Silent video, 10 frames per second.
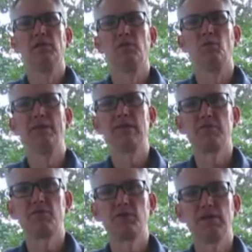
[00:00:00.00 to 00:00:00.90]
week
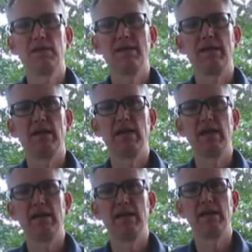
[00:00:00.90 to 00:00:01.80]
3,
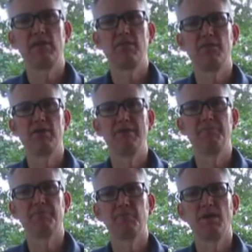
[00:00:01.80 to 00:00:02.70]
day 3.
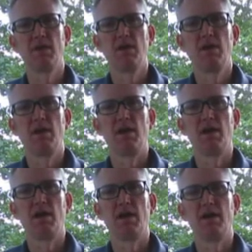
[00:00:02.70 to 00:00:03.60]

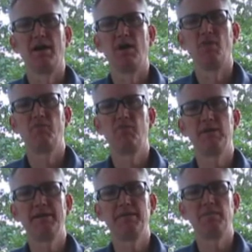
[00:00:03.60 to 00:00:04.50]
And uh,
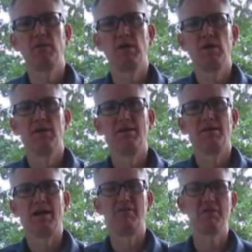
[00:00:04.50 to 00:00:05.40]
hopefully
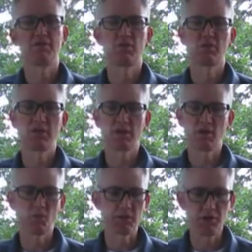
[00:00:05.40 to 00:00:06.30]
everything's clear
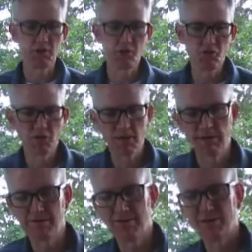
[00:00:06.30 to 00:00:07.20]
on what to do
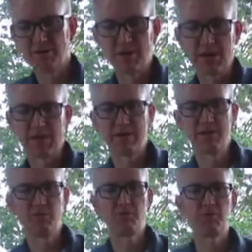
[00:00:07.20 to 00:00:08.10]
uh, right
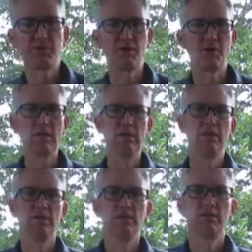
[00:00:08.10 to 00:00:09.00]
now with your,
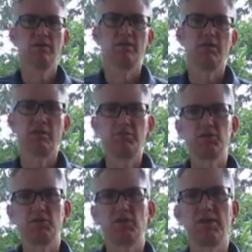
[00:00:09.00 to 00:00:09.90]
uh,
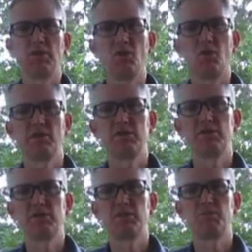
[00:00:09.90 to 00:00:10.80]
obviously trying your oral
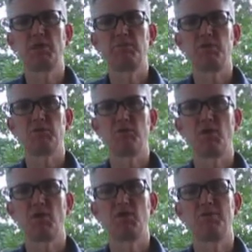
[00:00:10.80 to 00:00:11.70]
history research paper
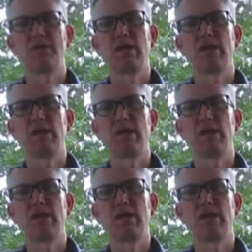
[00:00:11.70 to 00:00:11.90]
tomorrow